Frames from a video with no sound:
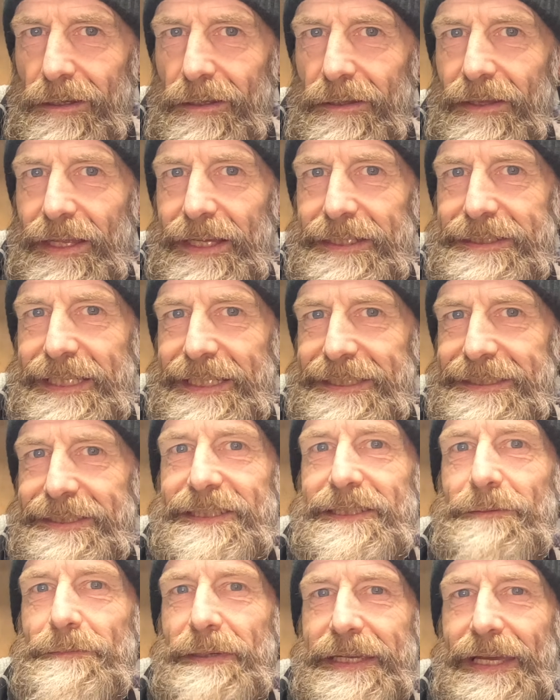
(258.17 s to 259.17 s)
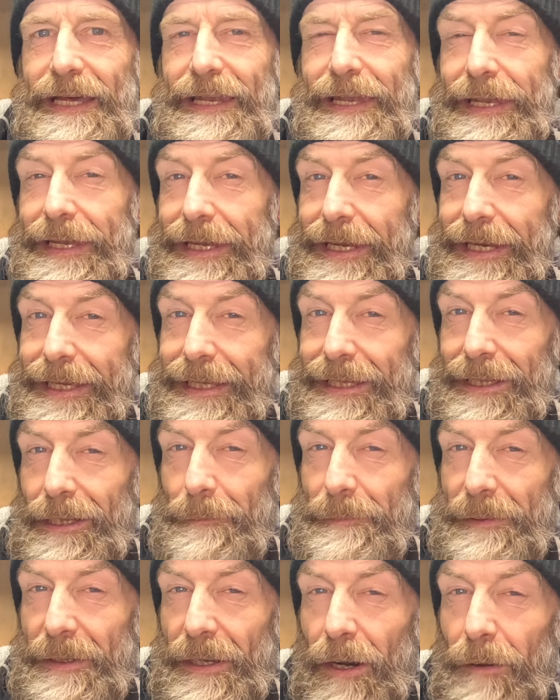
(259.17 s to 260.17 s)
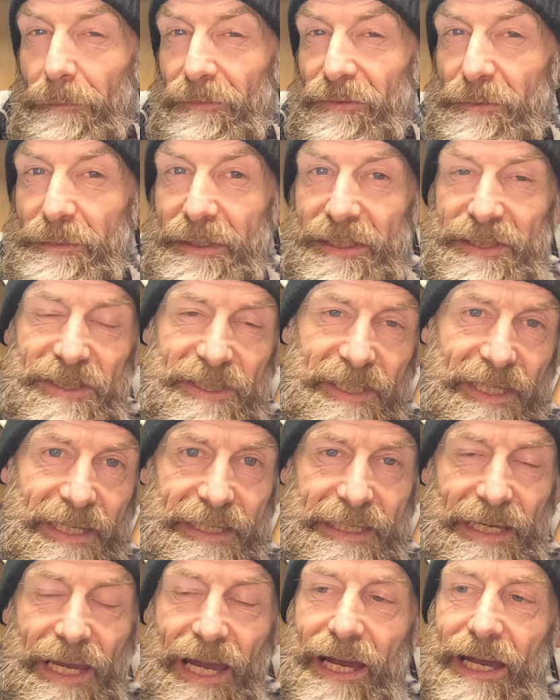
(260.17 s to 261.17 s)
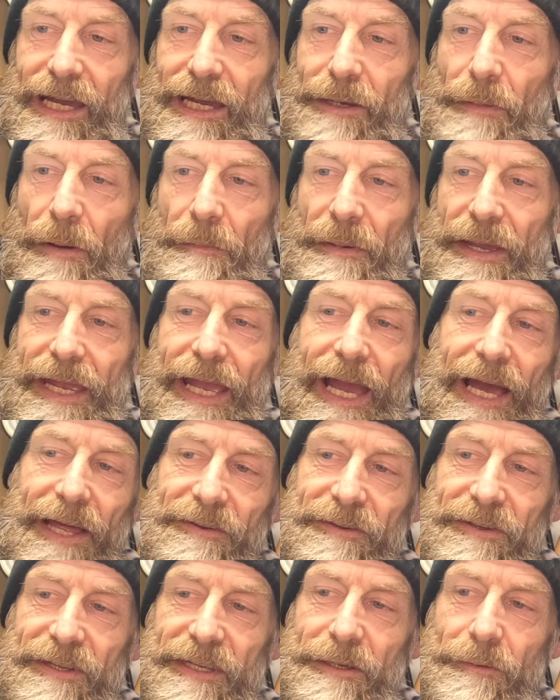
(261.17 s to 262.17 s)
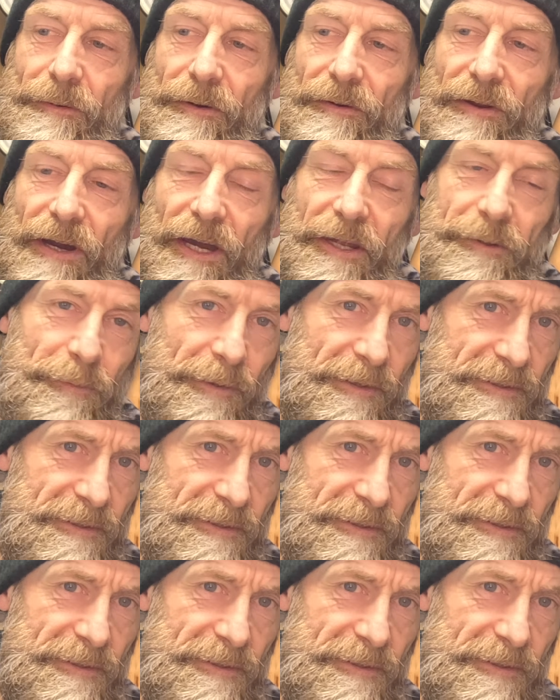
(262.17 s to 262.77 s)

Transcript: that tends to be a little bit optimistic. My mate Andy, who I ride with,